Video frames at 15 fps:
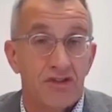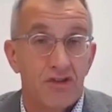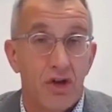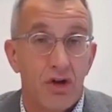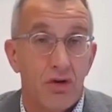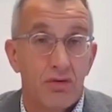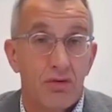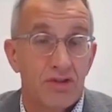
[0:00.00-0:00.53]

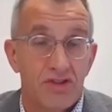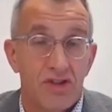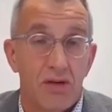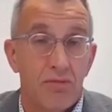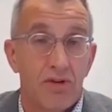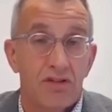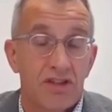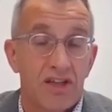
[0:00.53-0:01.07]
So
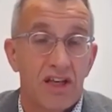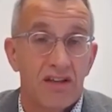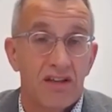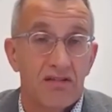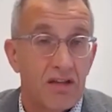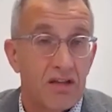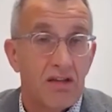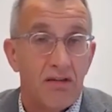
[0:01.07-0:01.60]
someone
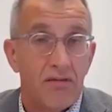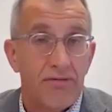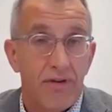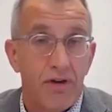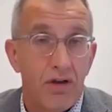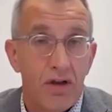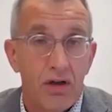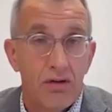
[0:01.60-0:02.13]
can
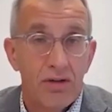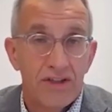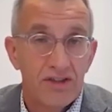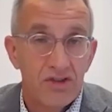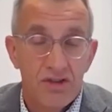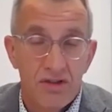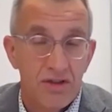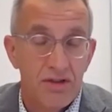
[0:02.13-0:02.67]
follow his
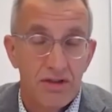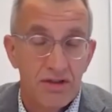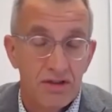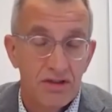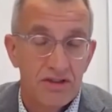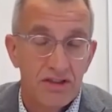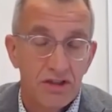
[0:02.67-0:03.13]
uh,